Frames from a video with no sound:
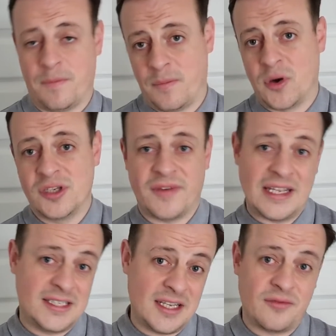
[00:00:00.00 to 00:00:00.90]
Boys of
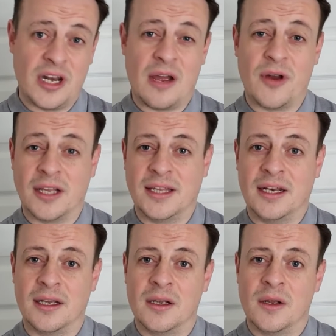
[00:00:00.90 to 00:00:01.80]
86 video that I
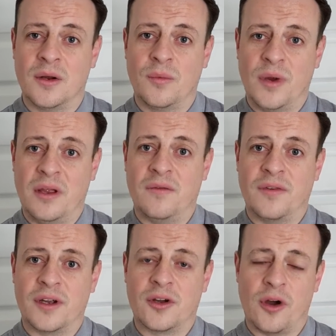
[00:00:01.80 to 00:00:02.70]
did with
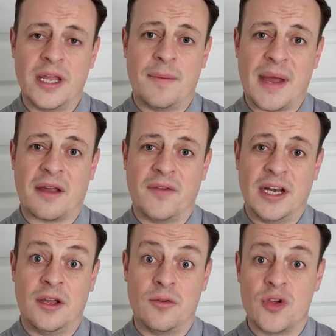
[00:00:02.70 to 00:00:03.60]
Cotty and
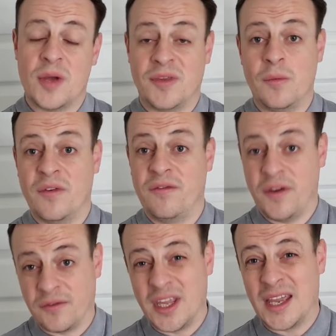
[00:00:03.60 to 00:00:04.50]
McAvenny, who chipped in with
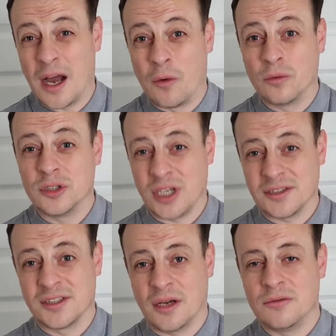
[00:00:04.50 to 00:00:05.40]
50 goals,
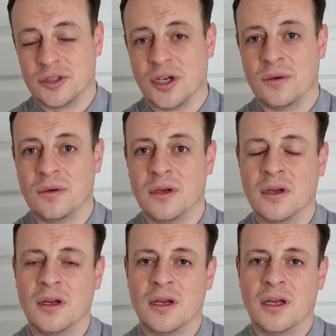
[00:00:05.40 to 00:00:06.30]
just those two.
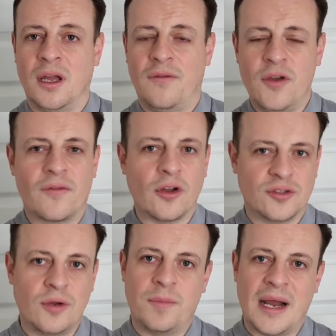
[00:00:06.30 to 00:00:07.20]
If you've got
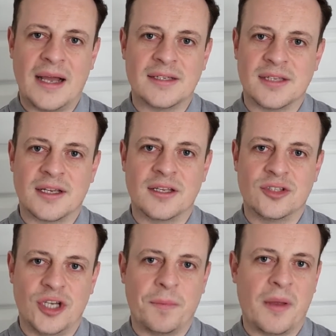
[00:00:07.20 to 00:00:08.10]
two players that can
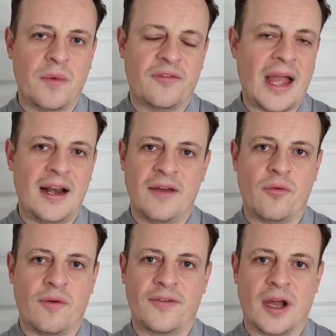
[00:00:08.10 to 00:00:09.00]
chip in with that
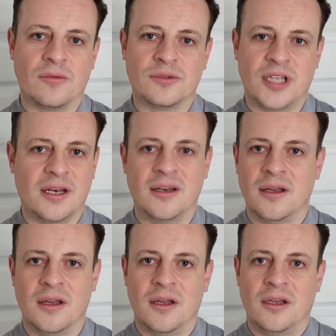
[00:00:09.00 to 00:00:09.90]
level of goals, then,
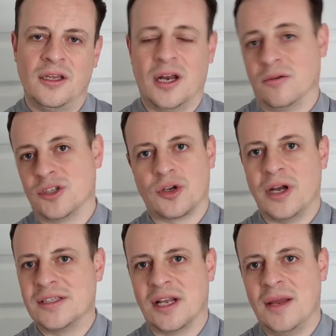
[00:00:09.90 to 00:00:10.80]
you know, the
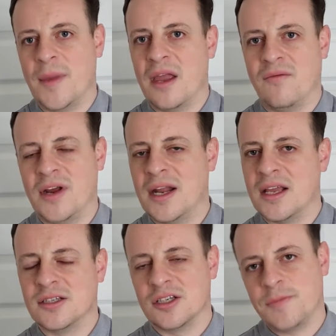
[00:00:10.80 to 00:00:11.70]
sky's the limit. It really
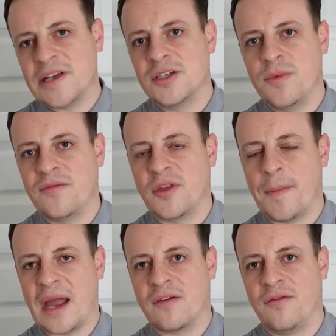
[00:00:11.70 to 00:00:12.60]
is, especially with the
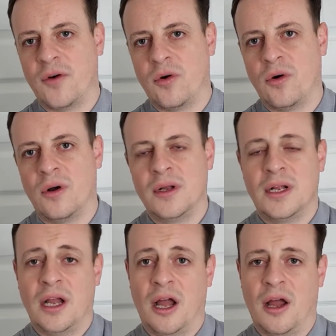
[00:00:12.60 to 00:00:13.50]
back four,
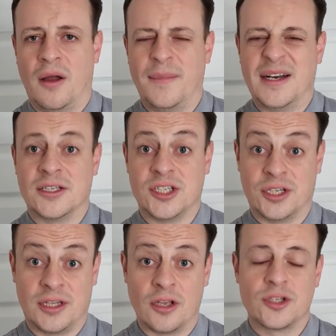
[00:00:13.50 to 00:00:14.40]
and
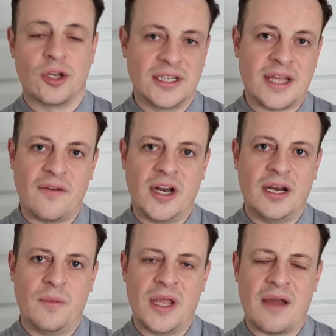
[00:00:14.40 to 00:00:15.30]
the solidarity
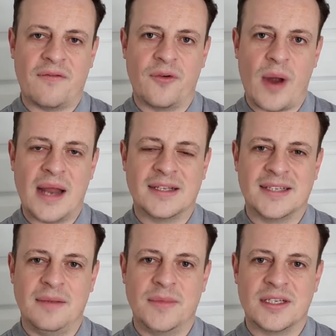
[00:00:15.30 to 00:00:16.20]
that we have throughout the
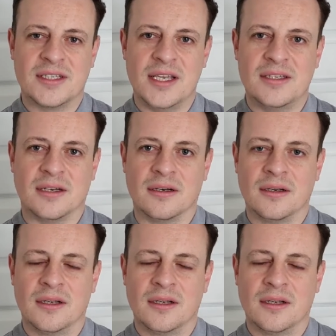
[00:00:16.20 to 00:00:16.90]
team this season.